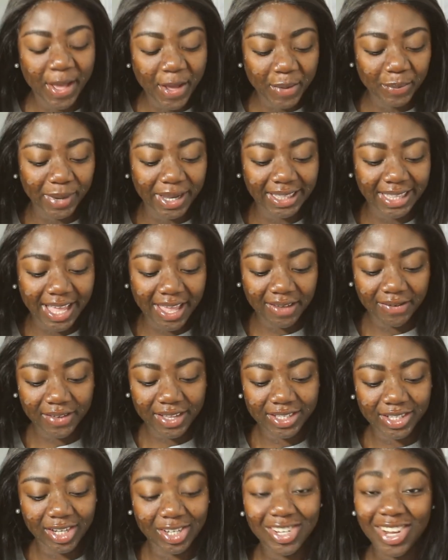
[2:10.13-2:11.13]
My life
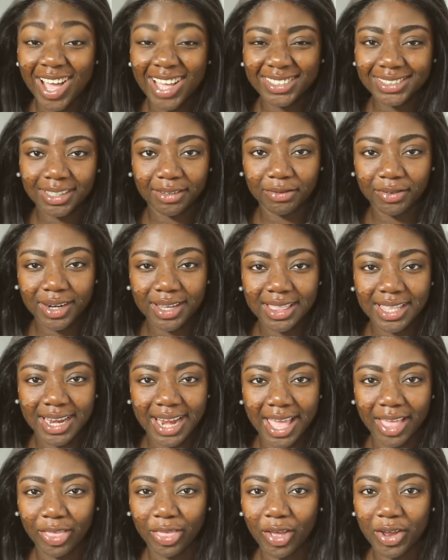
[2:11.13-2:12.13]
is a lot different
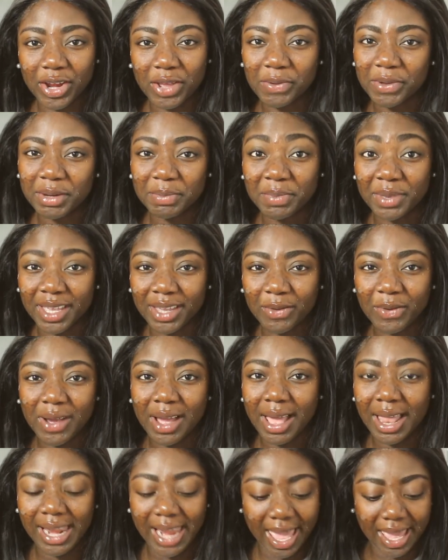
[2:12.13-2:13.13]
than I thought it would be,
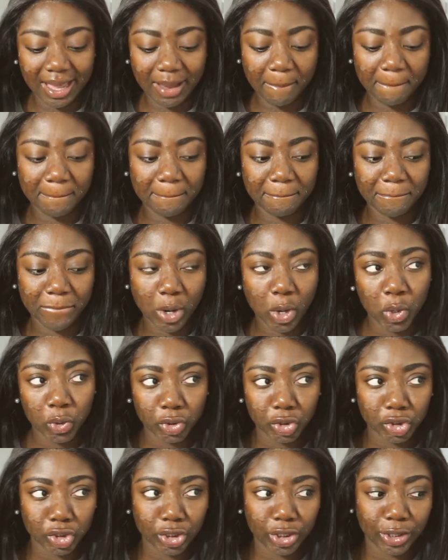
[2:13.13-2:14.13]
like
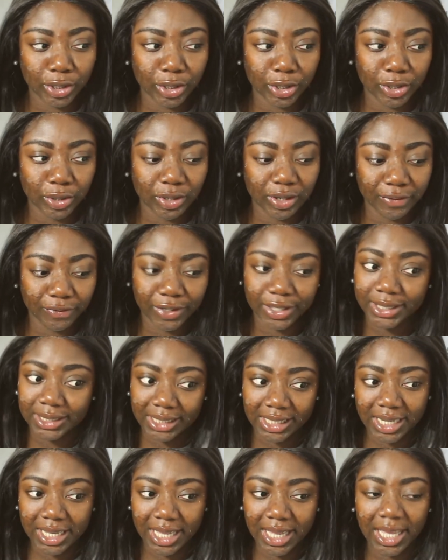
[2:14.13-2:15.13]
post
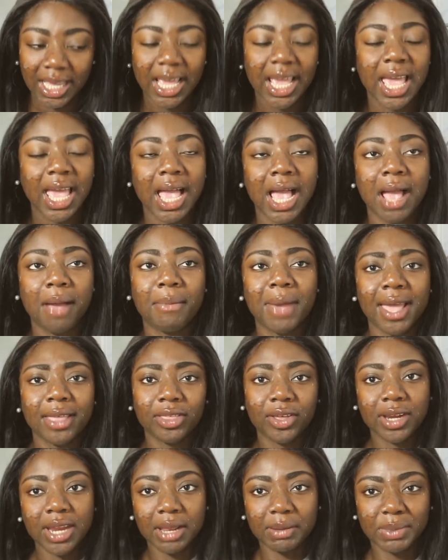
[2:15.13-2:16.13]
university. I
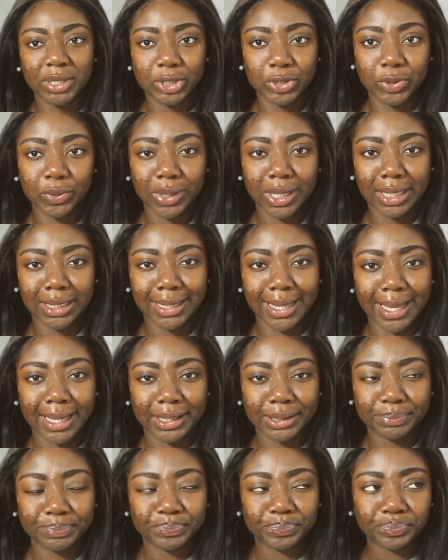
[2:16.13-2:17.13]
thought I'd be doing
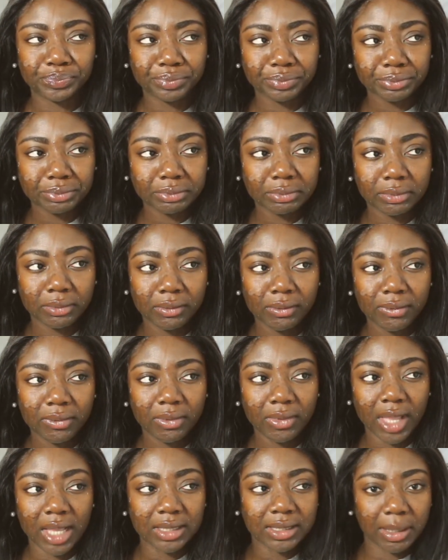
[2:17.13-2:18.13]
like
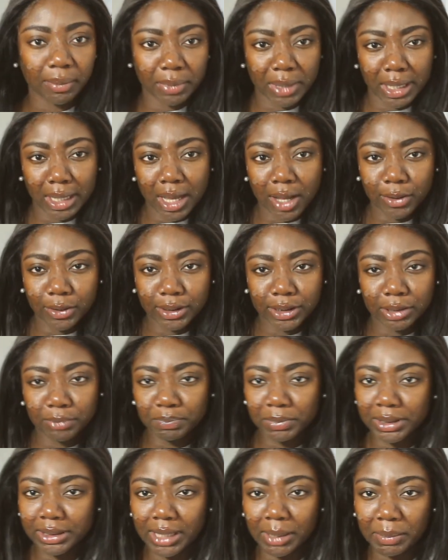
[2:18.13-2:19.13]
something else,
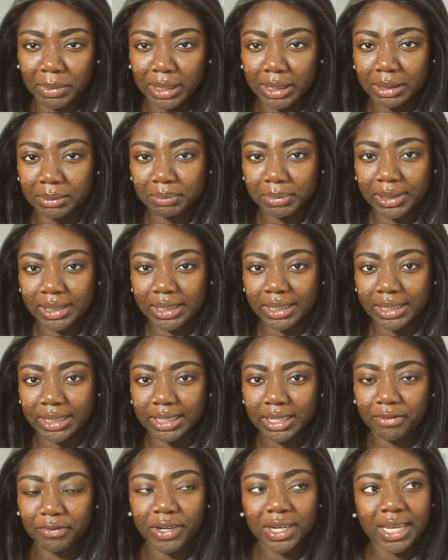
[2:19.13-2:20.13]
something completely
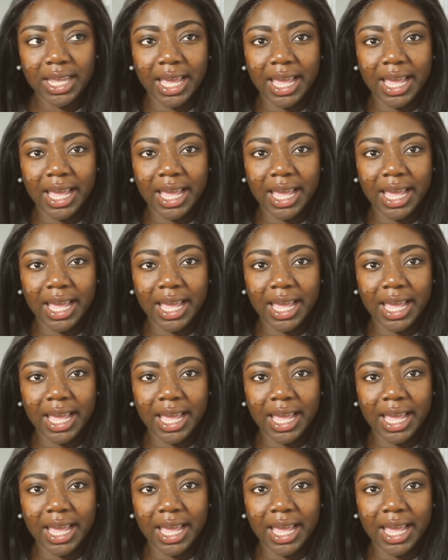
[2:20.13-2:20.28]
different.